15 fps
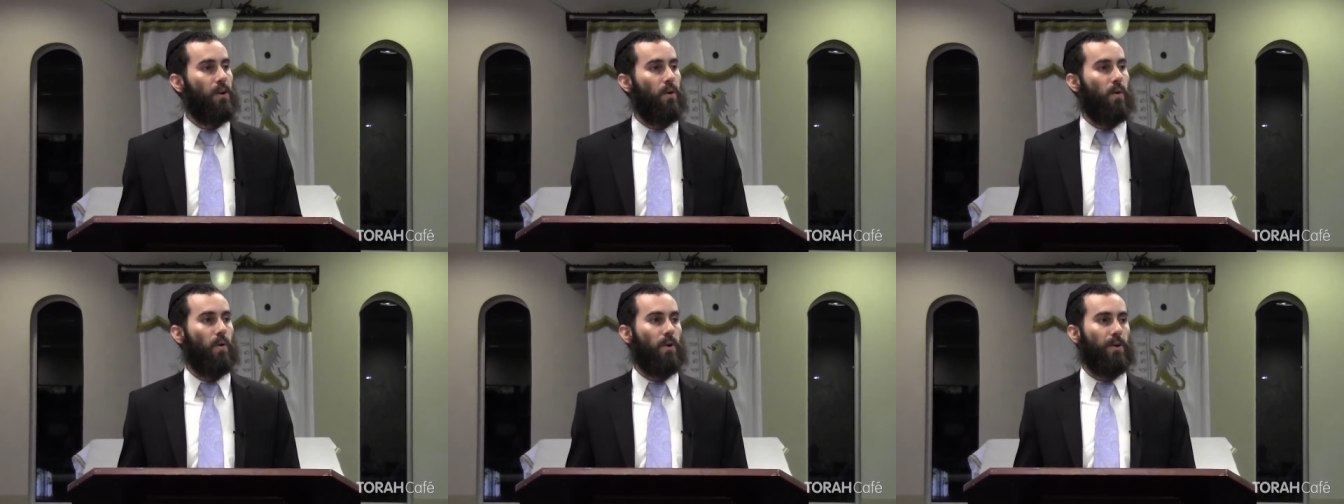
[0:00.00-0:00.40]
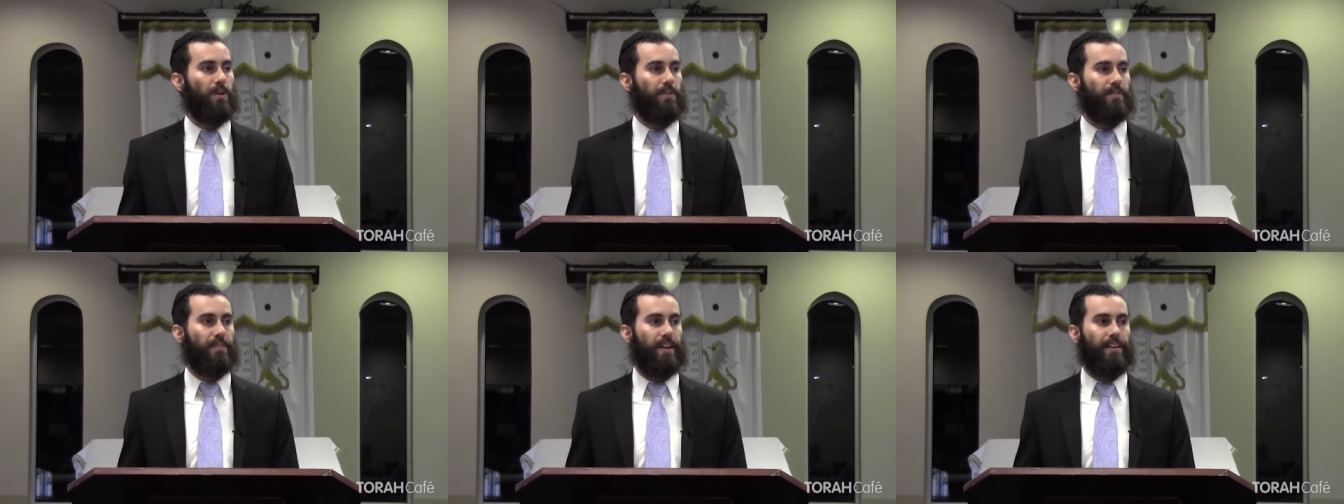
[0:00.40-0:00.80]

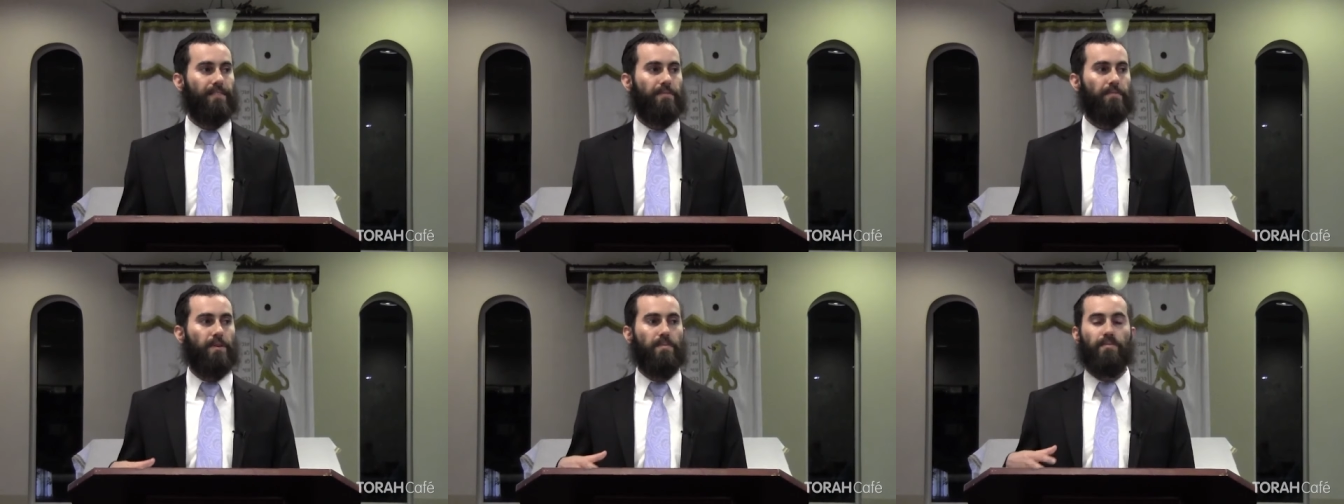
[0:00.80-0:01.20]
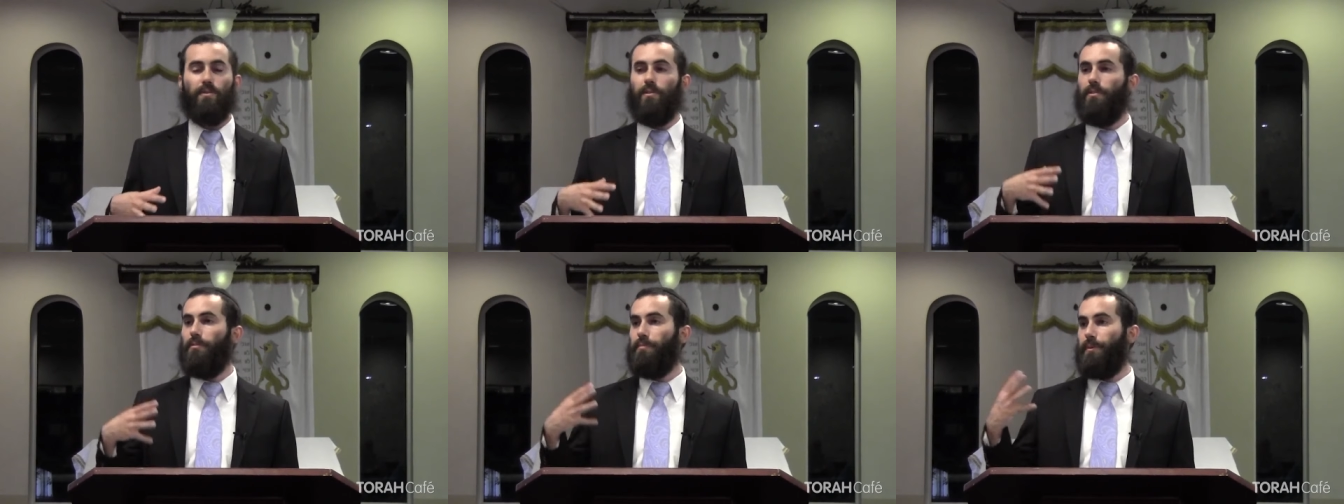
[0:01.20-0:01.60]
or that
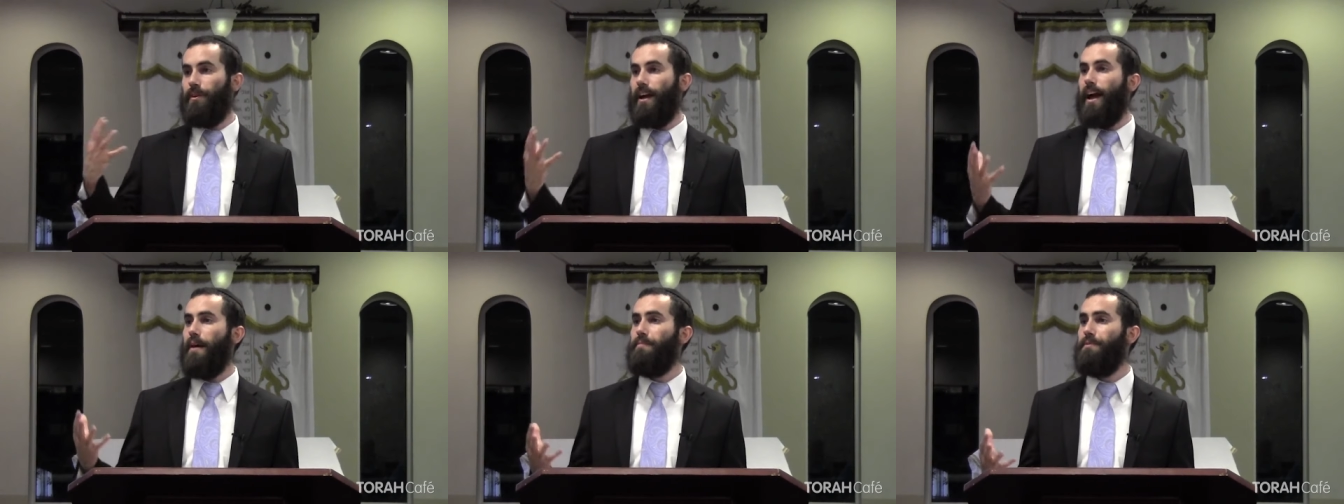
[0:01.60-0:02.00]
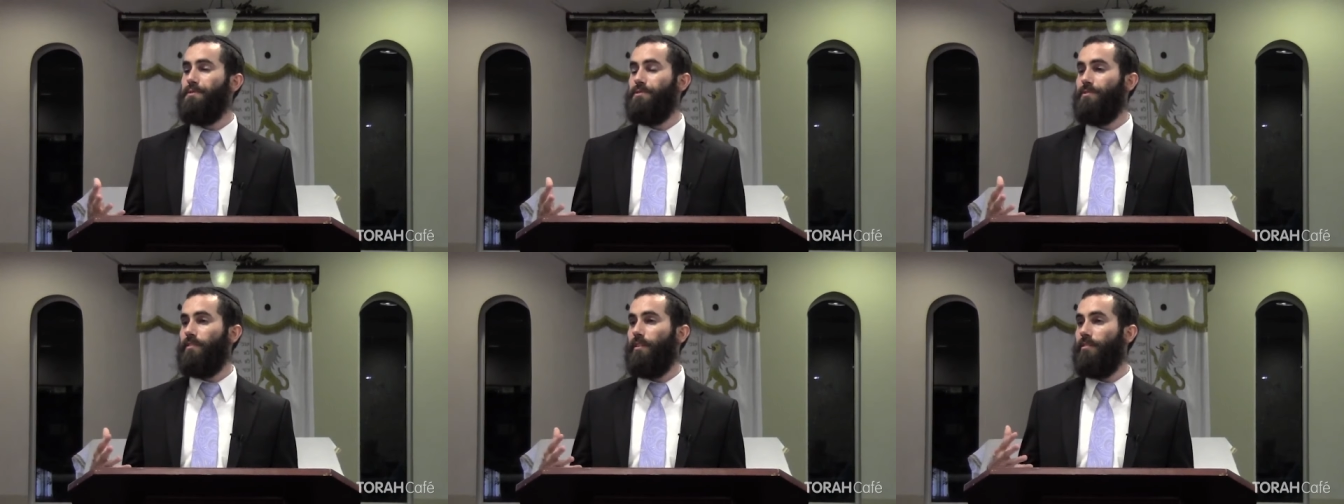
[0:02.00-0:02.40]
people
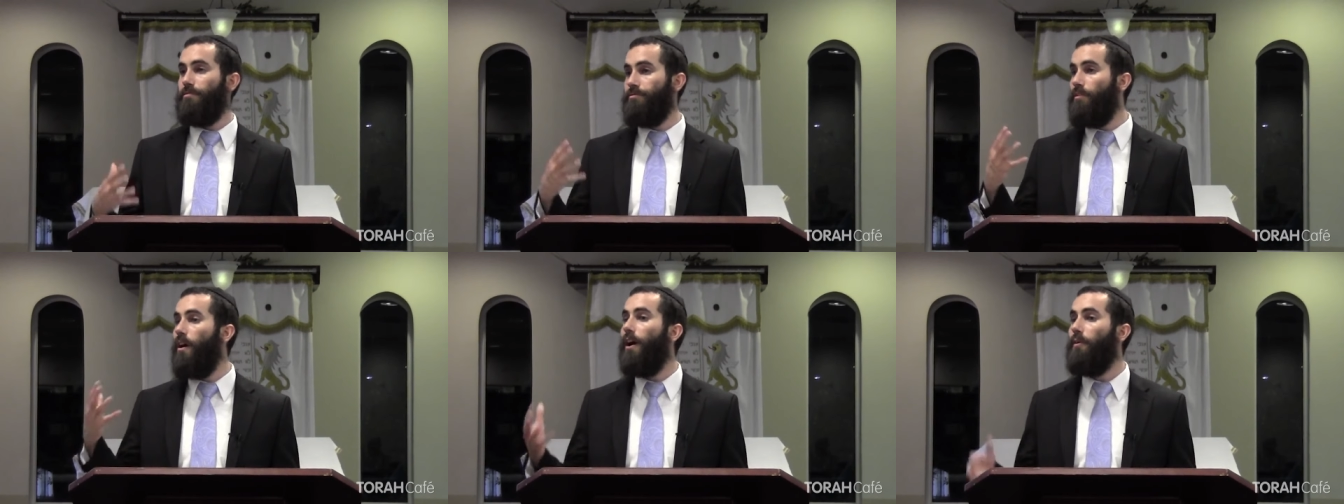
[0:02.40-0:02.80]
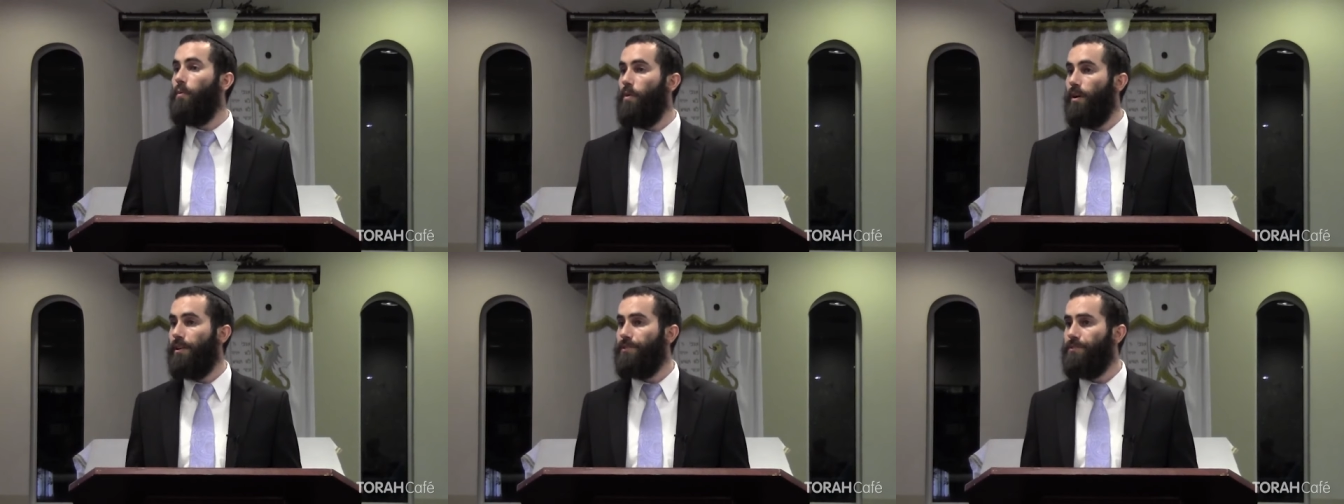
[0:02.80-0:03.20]
perhaps thought
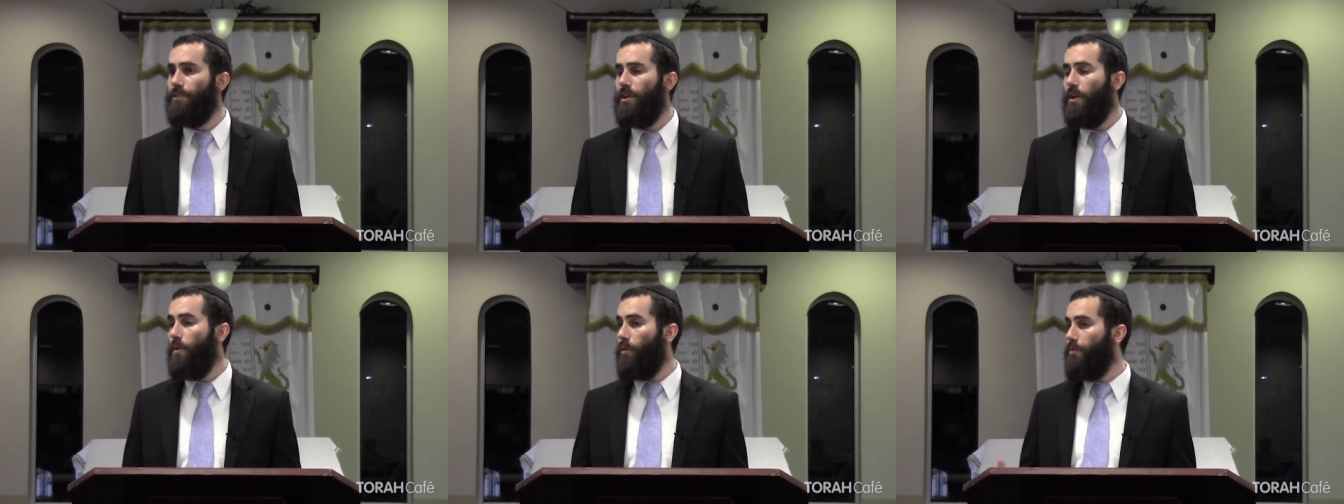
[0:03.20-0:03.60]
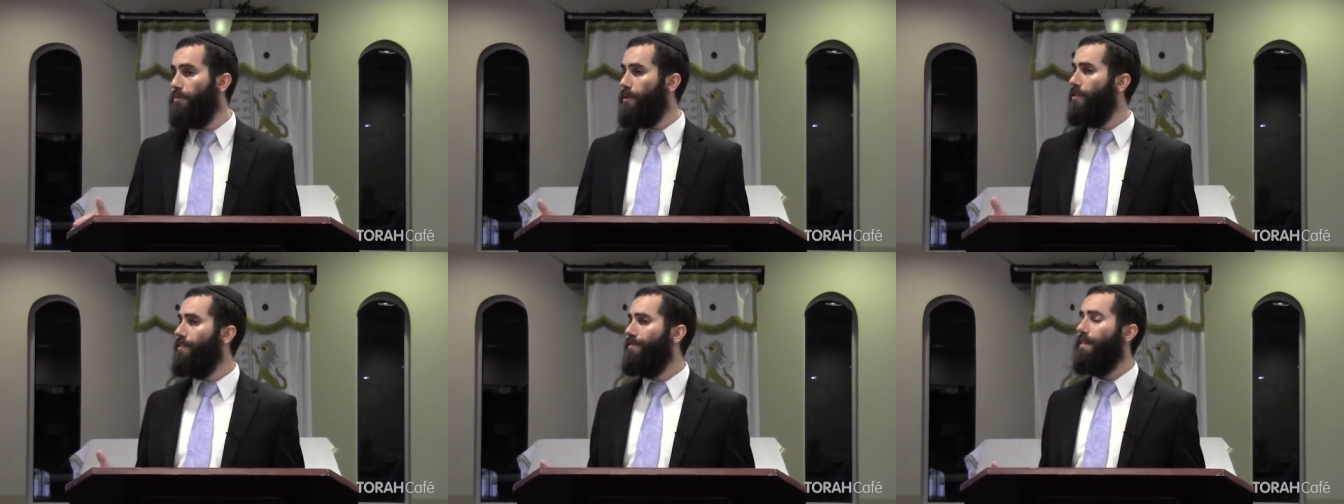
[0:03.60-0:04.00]
was, would
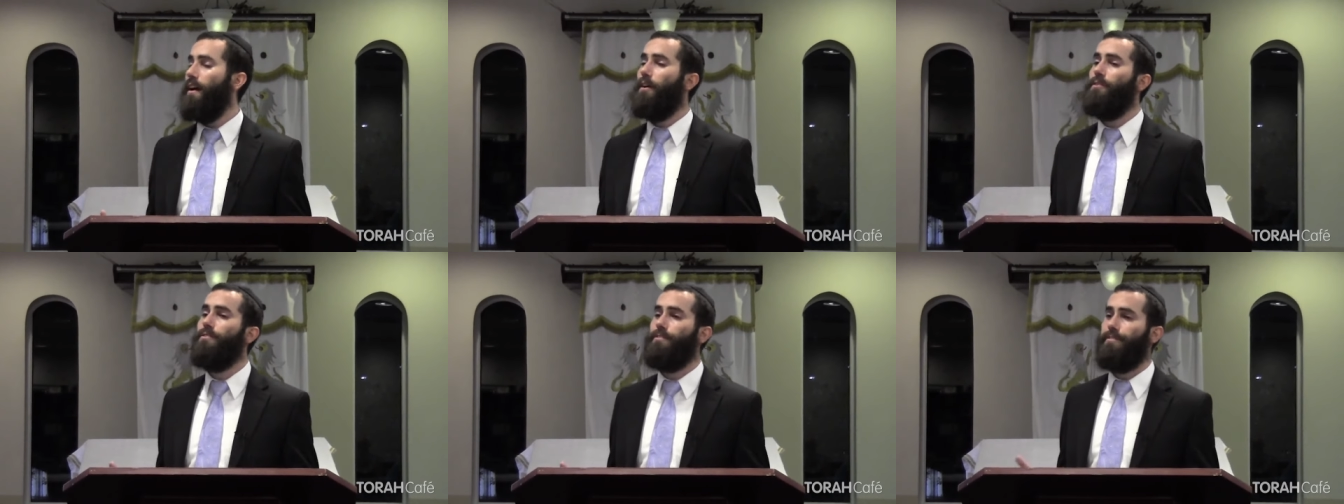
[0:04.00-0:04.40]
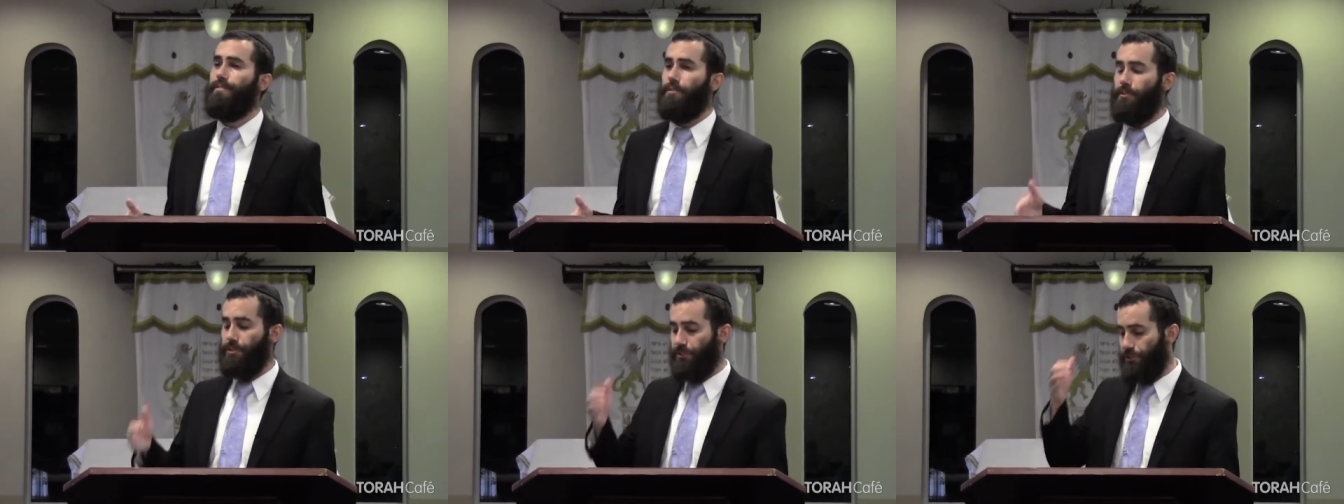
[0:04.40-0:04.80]
be the founder of
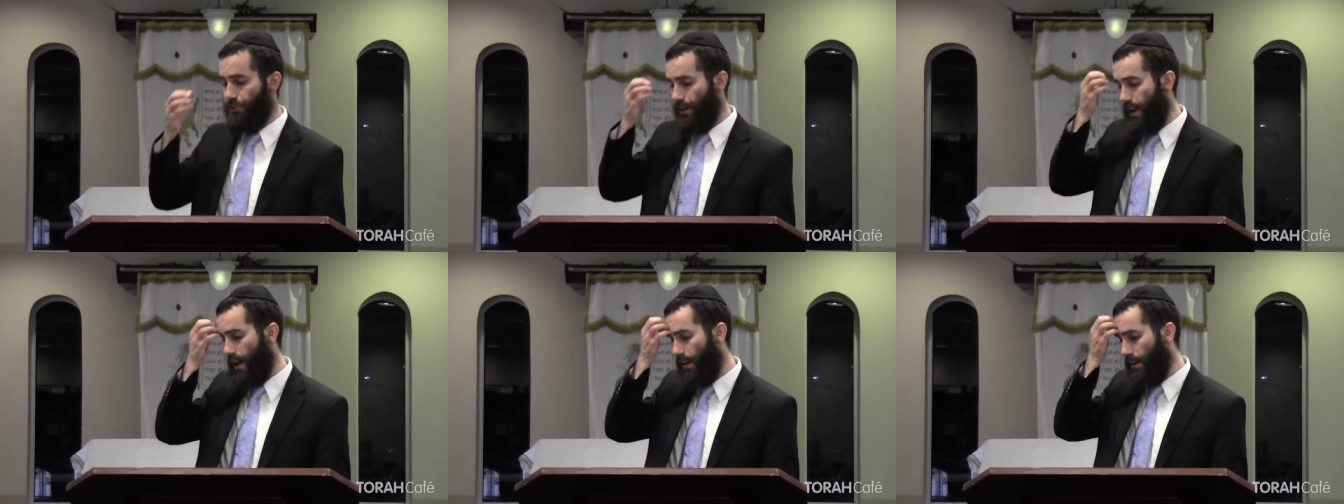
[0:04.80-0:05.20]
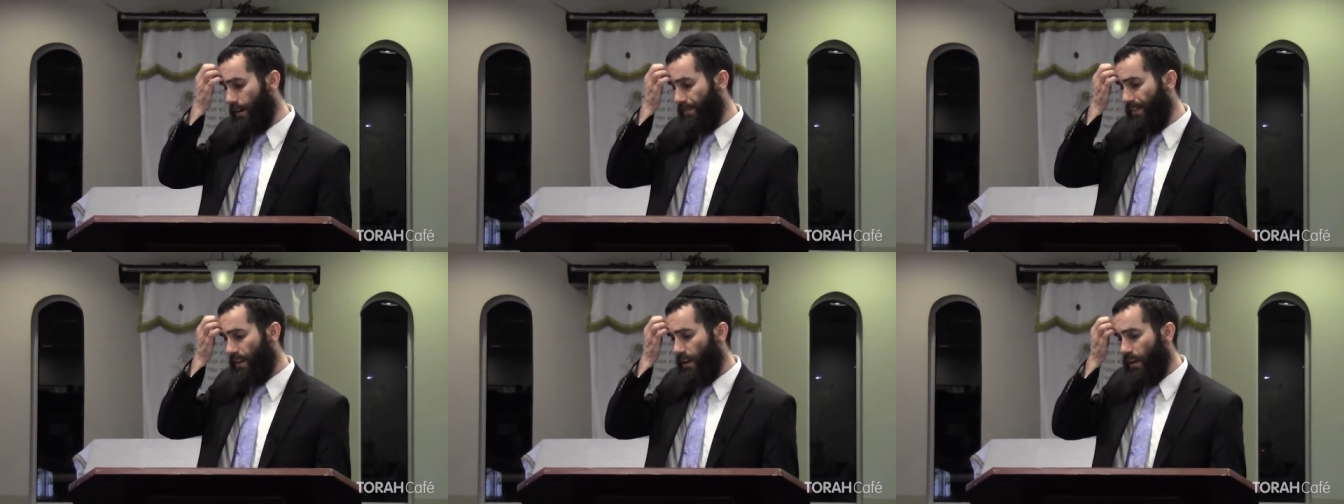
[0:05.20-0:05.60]
Christianity.